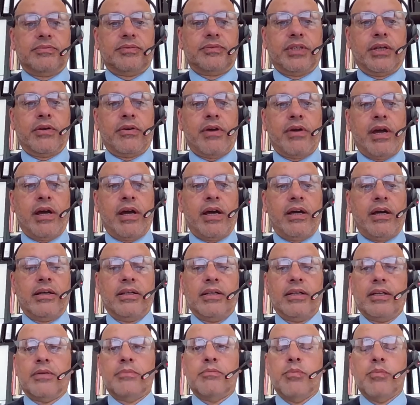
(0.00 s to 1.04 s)
there are
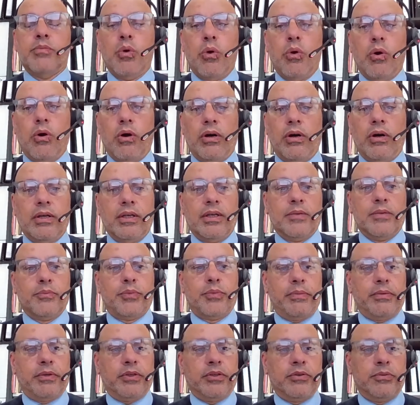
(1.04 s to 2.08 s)
more
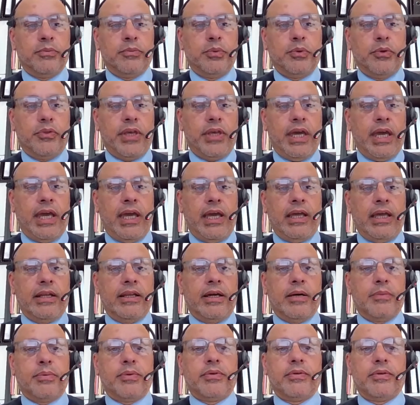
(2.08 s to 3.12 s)
people who put their hand
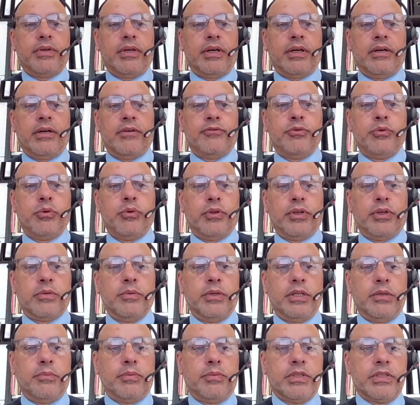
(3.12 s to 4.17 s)
up for the
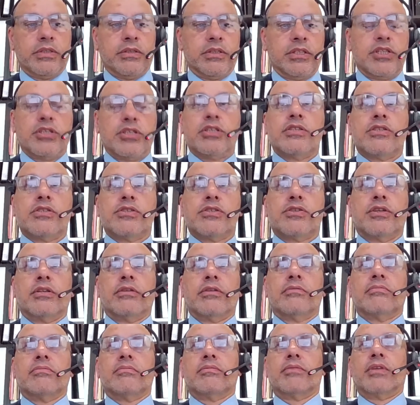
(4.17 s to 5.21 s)
committee positions than
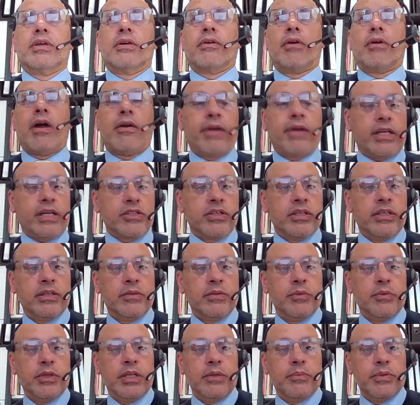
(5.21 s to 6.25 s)
there are actually
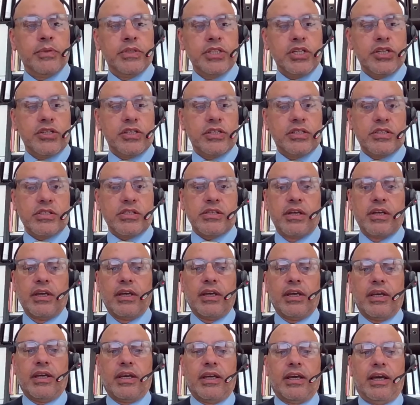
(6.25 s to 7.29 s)
committee positions.
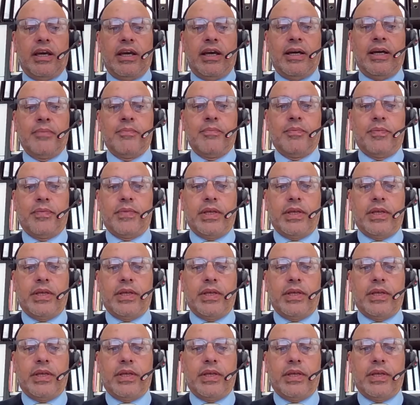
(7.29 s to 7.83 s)
It's